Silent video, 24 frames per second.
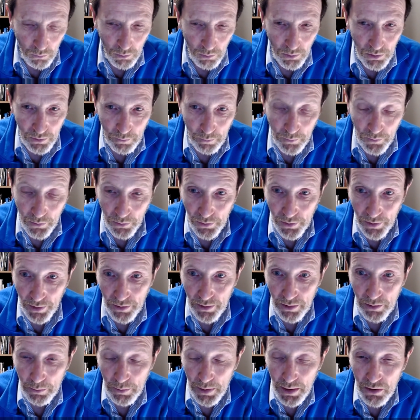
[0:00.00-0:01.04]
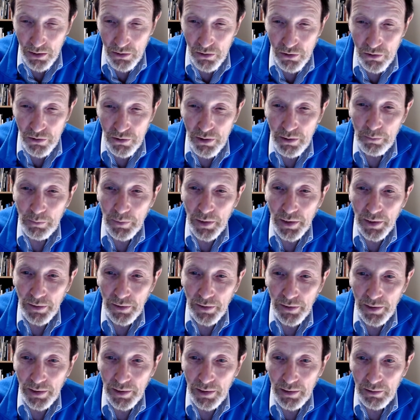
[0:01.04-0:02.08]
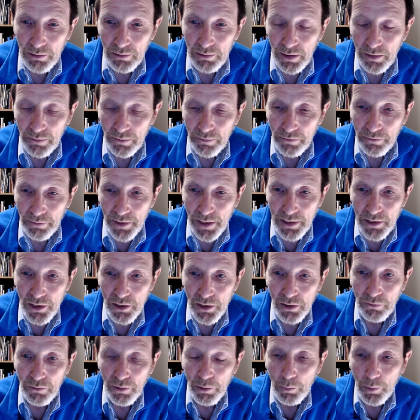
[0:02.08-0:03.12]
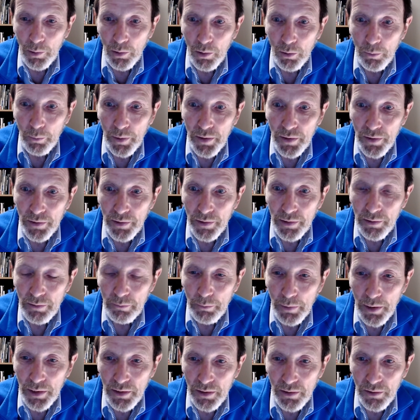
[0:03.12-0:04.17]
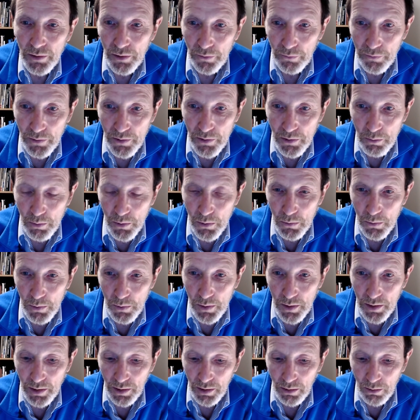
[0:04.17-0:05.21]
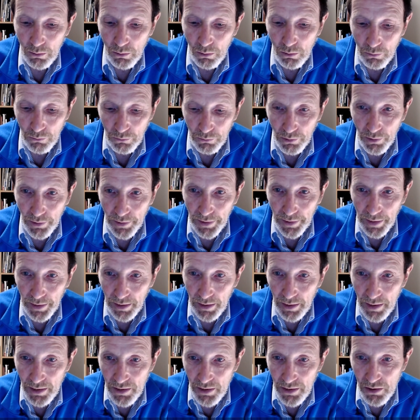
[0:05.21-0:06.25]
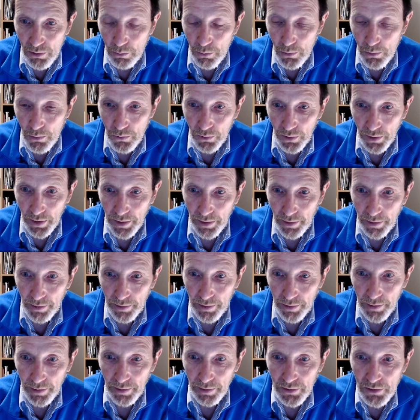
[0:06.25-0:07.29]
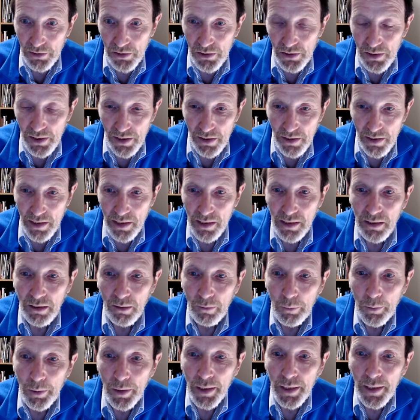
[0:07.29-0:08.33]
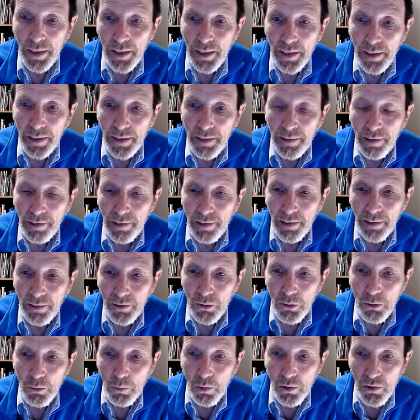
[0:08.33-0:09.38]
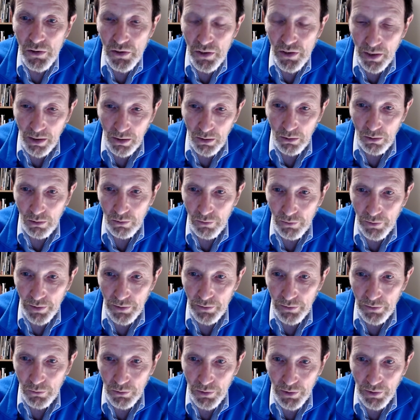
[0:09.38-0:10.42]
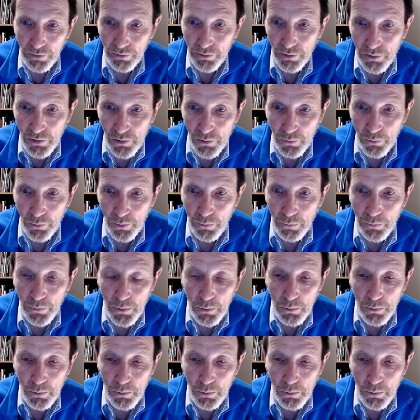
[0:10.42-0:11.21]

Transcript: turned out to be extremely critical. A fraction of a millimetre made the difference between the clock running smoothly and it seizing up. Who wants a clock that only runs for a few